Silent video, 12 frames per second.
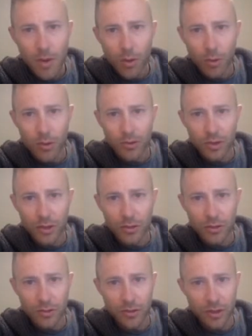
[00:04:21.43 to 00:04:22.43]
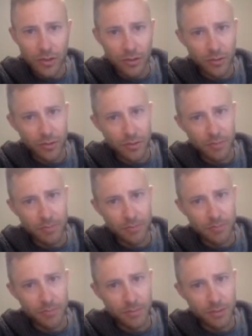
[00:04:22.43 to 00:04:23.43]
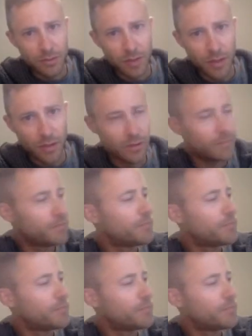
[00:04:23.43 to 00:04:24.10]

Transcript: horizontal. It's actually slanted.